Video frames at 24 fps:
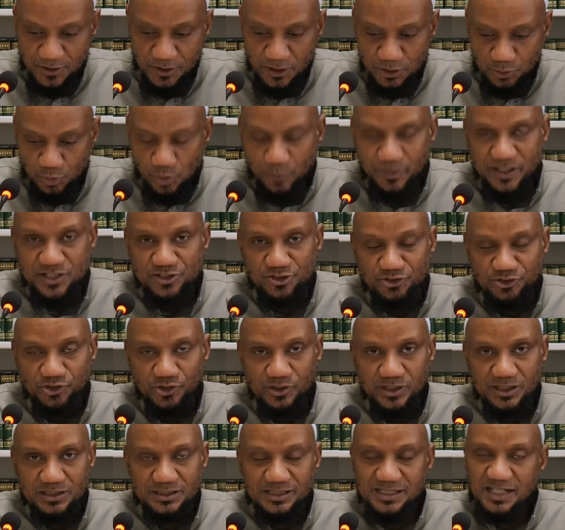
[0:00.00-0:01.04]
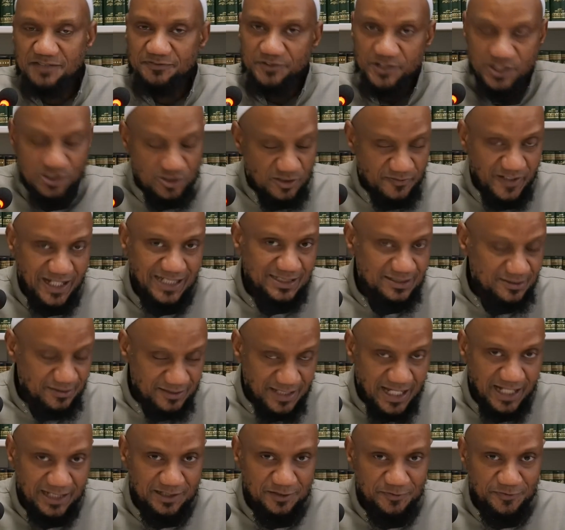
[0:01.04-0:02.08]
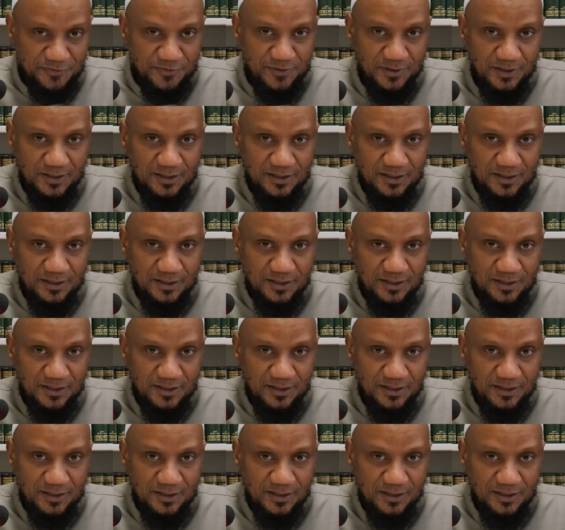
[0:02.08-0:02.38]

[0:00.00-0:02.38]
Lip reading: So we mentioned concerning the definition of hadith ad-da'if,